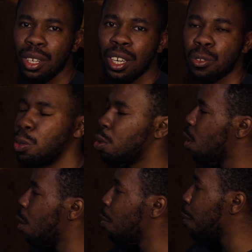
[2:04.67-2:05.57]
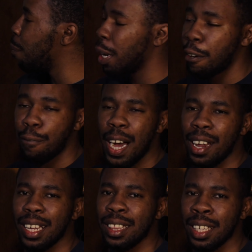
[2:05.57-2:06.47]
Because when you start with a bigger
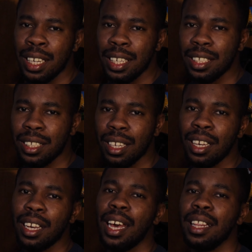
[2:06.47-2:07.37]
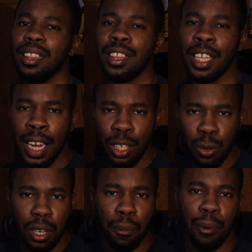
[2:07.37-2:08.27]
file like this and then
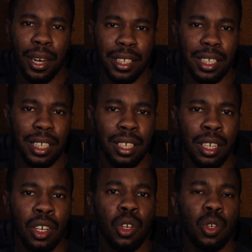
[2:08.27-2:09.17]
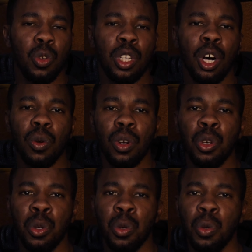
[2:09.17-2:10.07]
you compress it, you don't
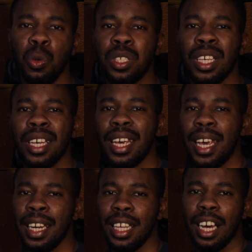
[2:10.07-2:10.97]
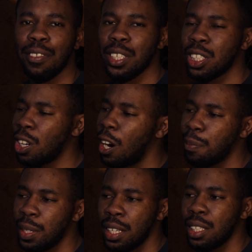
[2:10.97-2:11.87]
lose any of the
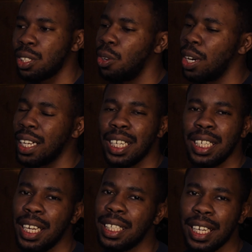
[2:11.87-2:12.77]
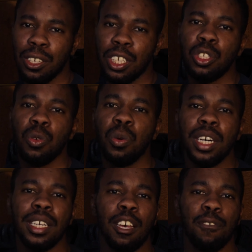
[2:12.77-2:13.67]
sharpness or like the details that you
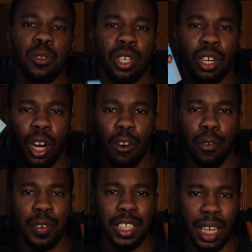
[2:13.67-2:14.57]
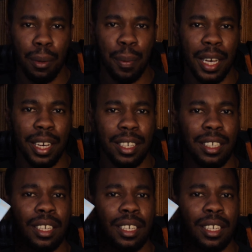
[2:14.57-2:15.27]
would if you started off with a JPEG.